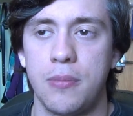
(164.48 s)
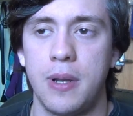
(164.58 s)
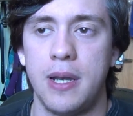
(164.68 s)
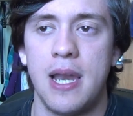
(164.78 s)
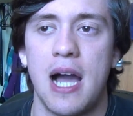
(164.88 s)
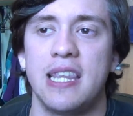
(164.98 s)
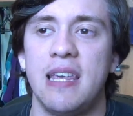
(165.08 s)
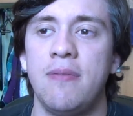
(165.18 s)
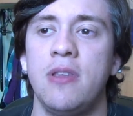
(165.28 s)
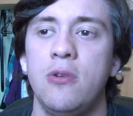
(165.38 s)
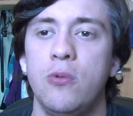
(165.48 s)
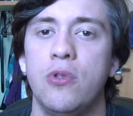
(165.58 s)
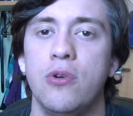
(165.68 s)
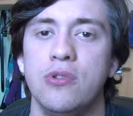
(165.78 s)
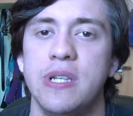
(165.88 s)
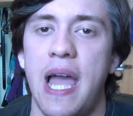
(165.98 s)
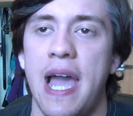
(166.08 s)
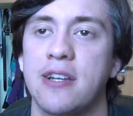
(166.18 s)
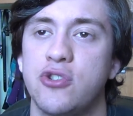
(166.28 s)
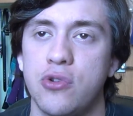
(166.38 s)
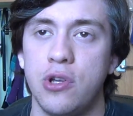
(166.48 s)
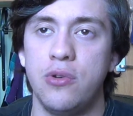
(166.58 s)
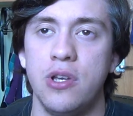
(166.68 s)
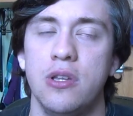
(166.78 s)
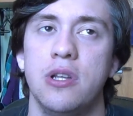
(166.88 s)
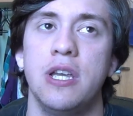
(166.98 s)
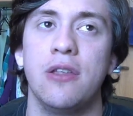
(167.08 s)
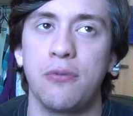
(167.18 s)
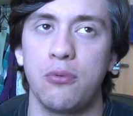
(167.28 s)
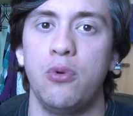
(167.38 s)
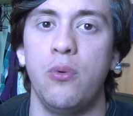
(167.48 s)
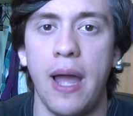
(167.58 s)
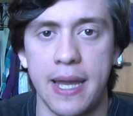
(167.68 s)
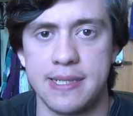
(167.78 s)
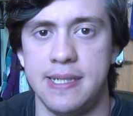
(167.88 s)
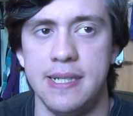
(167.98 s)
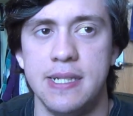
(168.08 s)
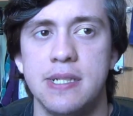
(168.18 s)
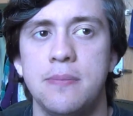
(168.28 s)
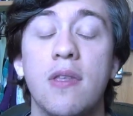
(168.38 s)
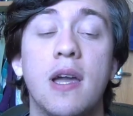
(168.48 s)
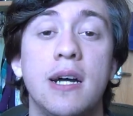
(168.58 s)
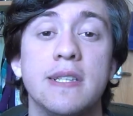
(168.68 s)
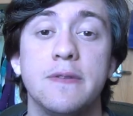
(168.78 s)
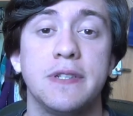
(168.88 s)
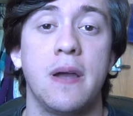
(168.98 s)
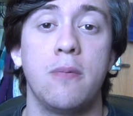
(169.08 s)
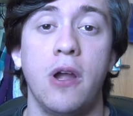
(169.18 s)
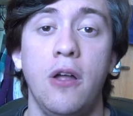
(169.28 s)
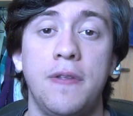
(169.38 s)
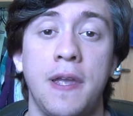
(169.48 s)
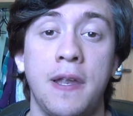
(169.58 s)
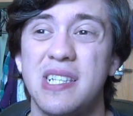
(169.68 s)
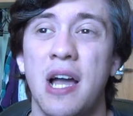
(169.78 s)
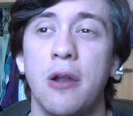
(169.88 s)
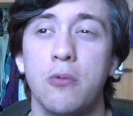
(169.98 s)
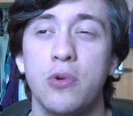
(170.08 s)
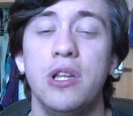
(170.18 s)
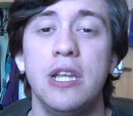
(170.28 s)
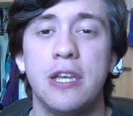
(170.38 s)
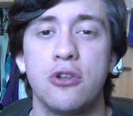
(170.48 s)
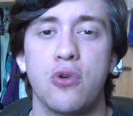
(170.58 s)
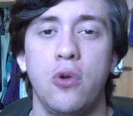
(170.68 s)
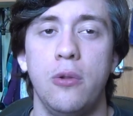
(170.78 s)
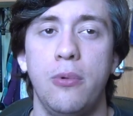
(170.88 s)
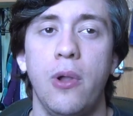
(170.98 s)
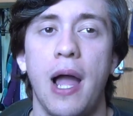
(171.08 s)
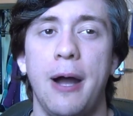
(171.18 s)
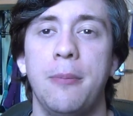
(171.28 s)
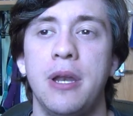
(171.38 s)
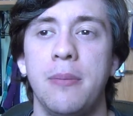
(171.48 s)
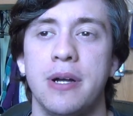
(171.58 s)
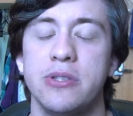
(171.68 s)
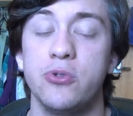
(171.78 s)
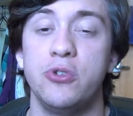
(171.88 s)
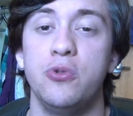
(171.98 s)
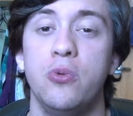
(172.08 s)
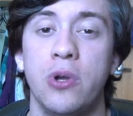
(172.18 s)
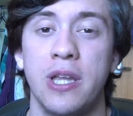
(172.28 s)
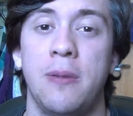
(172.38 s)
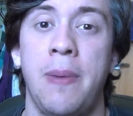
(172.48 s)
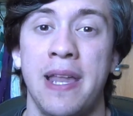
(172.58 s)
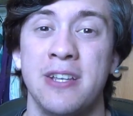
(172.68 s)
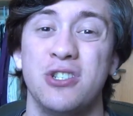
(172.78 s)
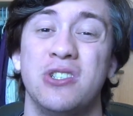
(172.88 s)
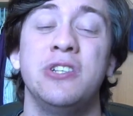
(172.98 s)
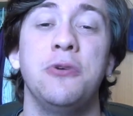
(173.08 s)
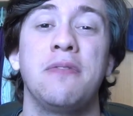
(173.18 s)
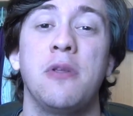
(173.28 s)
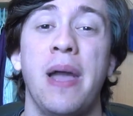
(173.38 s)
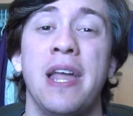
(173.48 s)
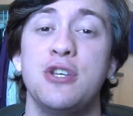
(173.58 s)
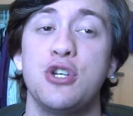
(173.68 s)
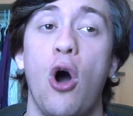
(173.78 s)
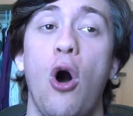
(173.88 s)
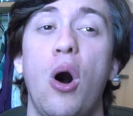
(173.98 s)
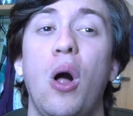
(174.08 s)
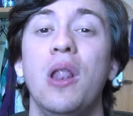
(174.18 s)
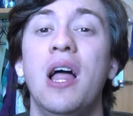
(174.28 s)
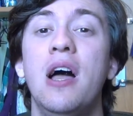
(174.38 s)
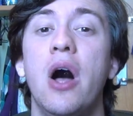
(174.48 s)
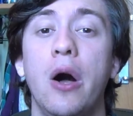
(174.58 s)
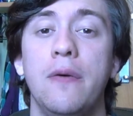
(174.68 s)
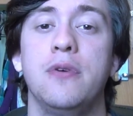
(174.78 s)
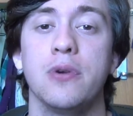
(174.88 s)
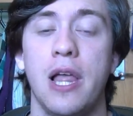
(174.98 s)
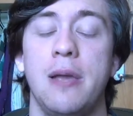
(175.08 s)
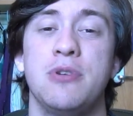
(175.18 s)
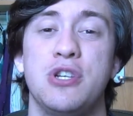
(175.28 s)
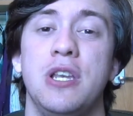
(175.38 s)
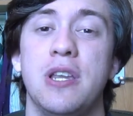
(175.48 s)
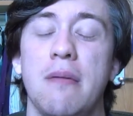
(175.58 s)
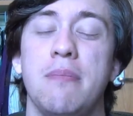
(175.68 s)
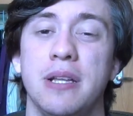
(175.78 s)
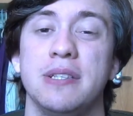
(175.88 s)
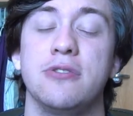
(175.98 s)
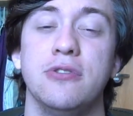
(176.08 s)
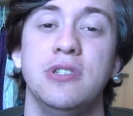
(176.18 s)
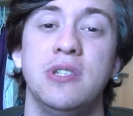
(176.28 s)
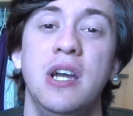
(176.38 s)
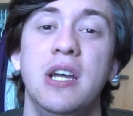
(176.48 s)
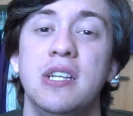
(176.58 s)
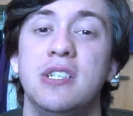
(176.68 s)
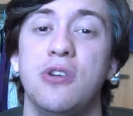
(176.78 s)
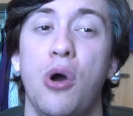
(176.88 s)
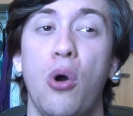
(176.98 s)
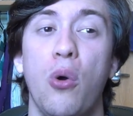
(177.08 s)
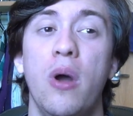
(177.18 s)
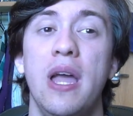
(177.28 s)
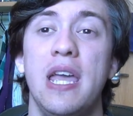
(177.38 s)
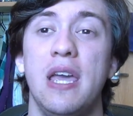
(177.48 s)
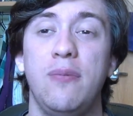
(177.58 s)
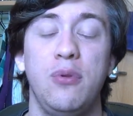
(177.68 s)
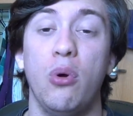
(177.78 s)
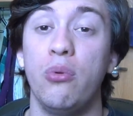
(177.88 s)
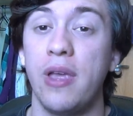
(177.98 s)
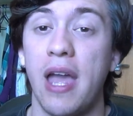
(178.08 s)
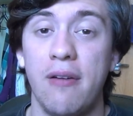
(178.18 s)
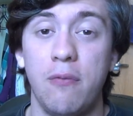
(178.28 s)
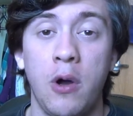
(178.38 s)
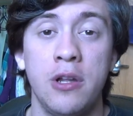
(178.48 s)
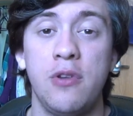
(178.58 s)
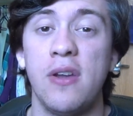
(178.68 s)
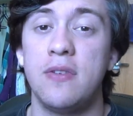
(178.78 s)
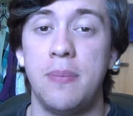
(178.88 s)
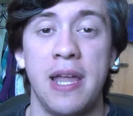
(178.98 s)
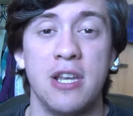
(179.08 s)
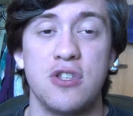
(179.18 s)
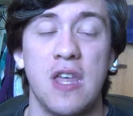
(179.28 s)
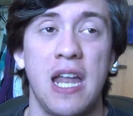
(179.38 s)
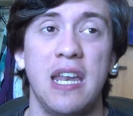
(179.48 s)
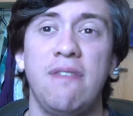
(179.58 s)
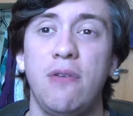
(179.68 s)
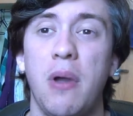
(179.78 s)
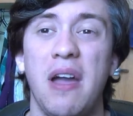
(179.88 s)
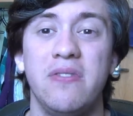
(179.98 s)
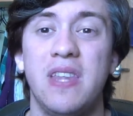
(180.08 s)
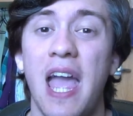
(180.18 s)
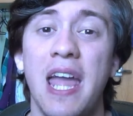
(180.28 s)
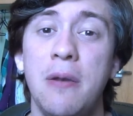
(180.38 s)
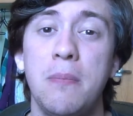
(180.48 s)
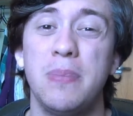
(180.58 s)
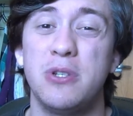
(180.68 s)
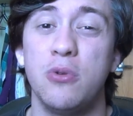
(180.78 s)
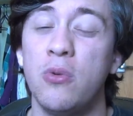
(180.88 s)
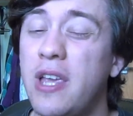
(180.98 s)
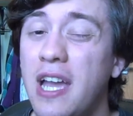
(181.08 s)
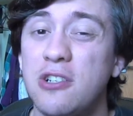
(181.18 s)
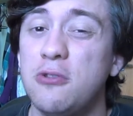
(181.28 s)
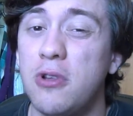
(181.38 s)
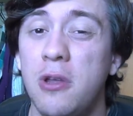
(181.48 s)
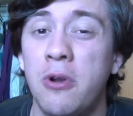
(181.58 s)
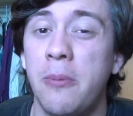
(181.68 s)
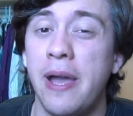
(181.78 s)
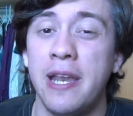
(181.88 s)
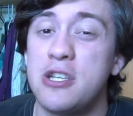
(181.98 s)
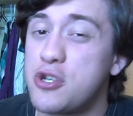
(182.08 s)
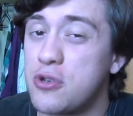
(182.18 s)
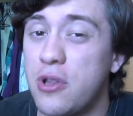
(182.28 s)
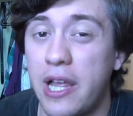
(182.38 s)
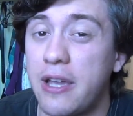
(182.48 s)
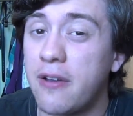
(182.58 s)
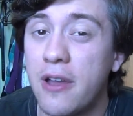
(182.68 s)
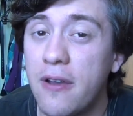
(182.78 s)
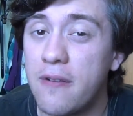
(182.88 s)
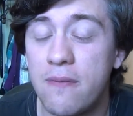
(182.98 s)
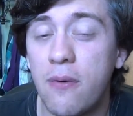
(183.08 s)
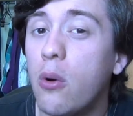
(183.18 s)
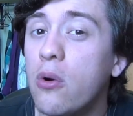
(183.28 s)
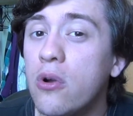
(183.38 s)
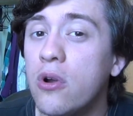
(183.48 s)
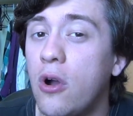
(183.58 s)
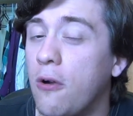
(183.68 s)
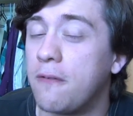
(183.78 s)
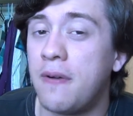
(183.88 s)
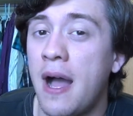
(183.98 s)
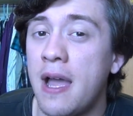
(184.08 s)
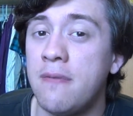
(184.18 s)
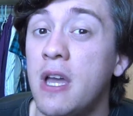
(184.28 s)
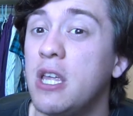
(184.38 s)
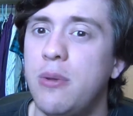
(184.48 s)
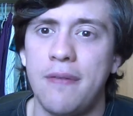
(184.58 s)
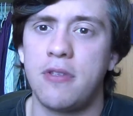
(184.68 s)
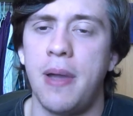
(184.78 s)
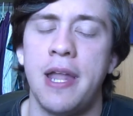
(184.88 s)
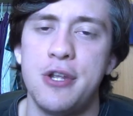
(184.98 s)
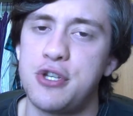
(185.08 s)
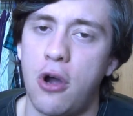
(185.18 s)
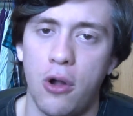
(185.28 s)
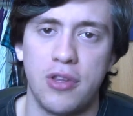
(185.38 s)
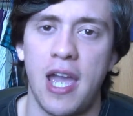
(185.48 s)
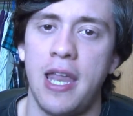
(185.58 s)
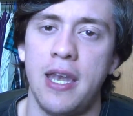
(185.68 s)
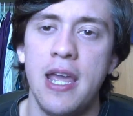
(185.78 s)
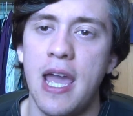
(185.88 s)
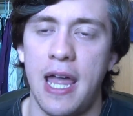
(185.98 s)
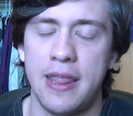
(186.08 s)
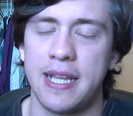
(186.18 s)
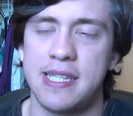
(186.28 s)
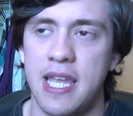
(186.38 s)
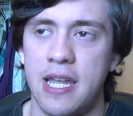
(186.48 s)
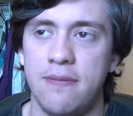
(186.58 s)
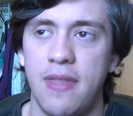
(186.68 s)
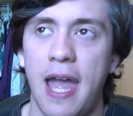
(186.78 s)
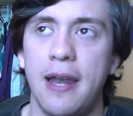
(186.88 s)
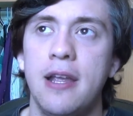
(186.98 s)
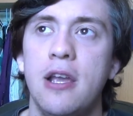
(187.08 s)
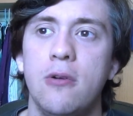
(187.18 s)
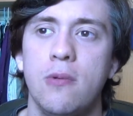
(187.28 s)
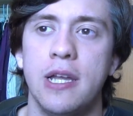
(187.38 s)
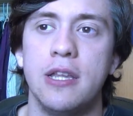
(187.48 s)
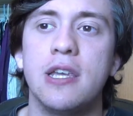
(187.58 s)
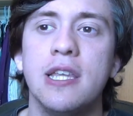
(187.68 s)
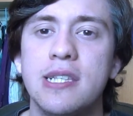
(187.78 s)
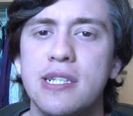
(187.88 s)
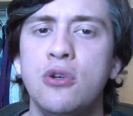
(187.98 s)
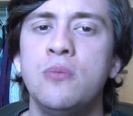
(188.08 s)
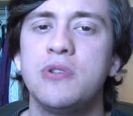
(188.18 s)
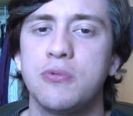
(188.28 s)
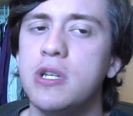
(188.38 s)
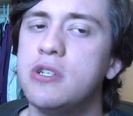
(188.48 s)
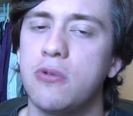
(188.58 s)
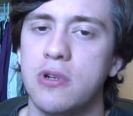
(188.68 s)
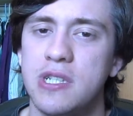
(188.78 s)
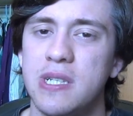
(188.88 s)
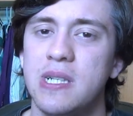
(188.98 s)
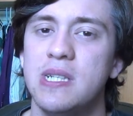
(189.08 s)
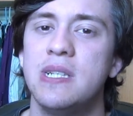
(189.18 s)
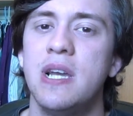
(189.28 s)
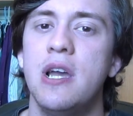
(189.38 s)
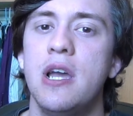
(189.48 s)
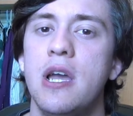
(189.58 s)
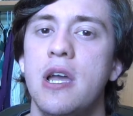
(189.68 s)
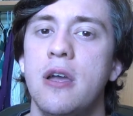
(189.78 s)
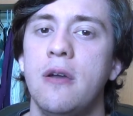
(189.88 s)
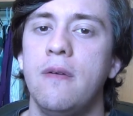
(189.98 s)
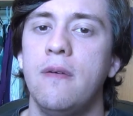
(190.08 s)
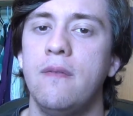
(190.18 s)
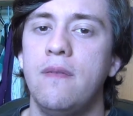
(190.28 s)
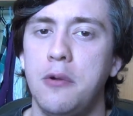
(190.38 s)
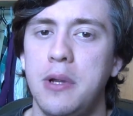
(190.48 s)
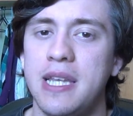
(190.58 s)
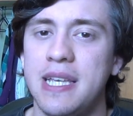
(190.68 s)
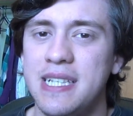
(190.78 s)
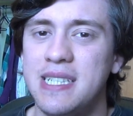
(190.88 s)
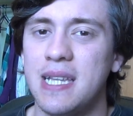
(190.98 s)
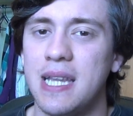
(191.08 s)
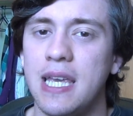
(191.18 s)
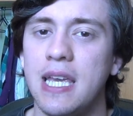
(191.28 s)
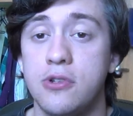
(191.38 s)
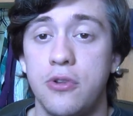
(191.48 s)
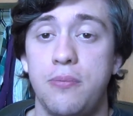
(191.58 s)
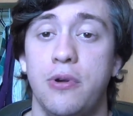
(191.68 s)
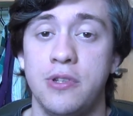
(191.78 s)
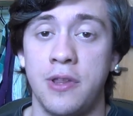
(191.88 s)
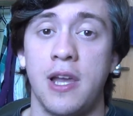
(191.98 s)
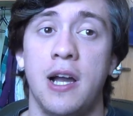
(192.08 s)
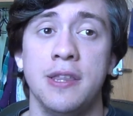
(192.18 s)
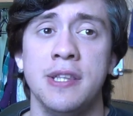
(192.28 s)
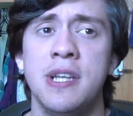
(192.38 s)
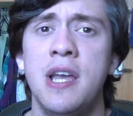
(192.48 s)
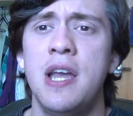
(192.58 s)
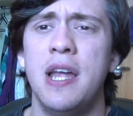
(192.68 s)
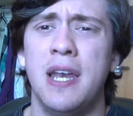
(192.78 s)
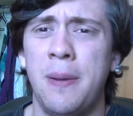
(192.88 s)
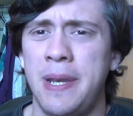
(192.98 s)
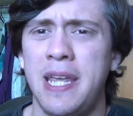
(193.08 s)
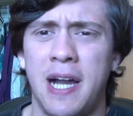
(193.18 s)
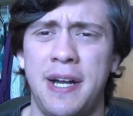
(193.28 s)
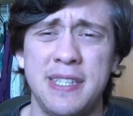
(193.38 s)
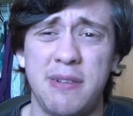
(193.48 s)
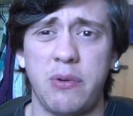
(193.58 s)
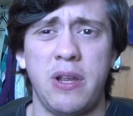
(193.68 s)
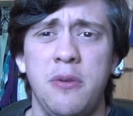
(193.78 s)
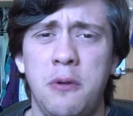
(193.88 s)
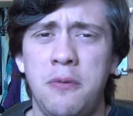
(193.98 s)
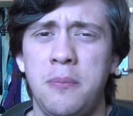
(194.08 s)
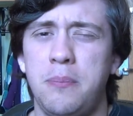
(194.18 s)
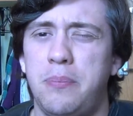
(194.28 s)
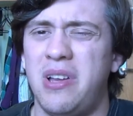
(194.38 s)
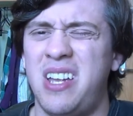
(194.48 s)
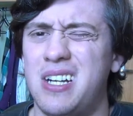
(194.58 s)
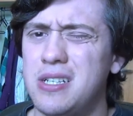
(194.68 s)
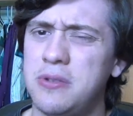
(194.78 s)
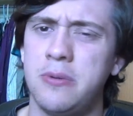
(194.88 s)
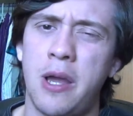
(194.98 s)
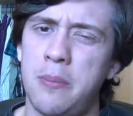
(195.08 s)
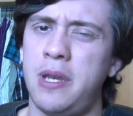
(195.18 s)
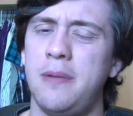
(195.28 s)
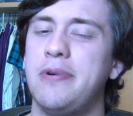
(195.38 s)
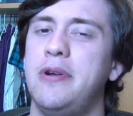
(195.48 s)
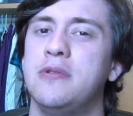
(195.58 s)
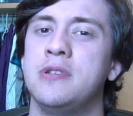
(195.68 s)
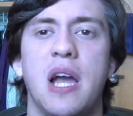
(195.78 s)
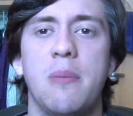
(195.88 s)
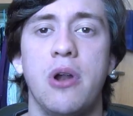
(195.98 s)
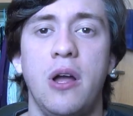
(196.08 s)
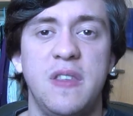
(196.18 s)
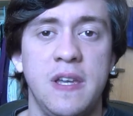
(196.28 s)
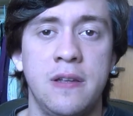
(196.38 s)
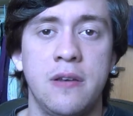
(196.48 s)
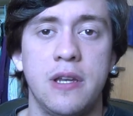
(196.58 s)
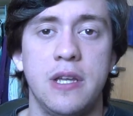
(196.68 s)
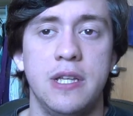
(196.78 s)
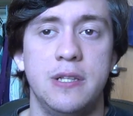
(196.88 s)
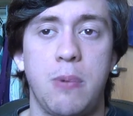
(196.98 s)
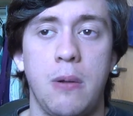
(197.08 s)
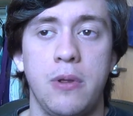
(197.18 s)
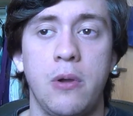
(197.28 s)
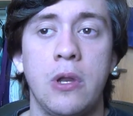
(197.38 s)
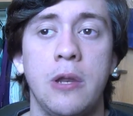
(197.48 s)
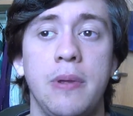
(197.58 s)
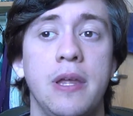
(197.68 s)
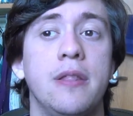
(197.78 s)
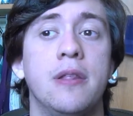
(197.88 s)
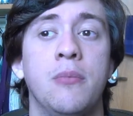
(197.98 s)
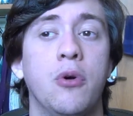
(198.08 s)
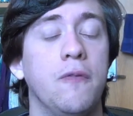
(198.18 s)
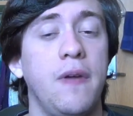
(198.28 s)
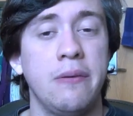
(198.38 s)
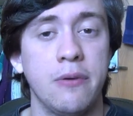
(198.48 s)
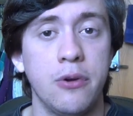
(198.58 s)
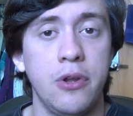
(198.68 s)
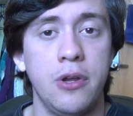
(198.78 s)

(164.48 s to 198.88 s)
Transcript: not giving you those extra utility through Xyz. The cons for Cyber Eltanin, it's not really controllable how many monsters you will get to banish, since you have to banish all of your light machine type monsters. So if you only have one, you have to banish that. If you have 10, but you only actually really want to banish like 4 or 5, you have to banish all 10, and that's the end of that. It consumes resources very easily. Those are the pros and the cons. Not many cons for either of them, but also not many pros. Cyber Eltanin is probably going to be the more favored